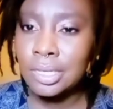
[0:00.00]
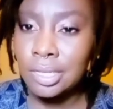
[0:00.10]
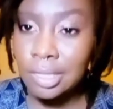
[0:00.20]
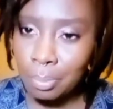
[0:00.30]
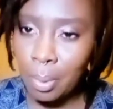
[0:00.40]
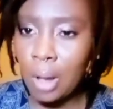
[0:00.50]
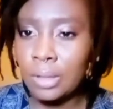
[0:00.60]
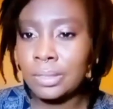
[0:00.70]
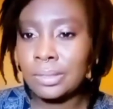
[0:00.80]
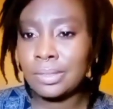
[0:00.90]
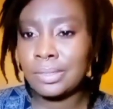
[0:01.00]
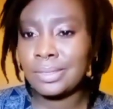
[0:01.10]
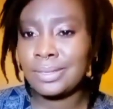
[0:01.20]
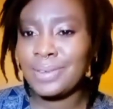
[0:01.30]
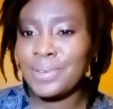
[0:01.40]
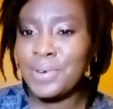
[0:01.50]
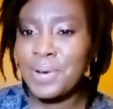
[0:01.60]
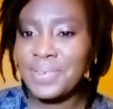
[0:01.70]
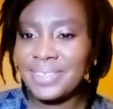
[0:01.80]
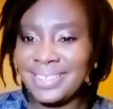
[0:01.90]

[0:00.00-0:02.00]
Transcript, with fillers: the boss, you know?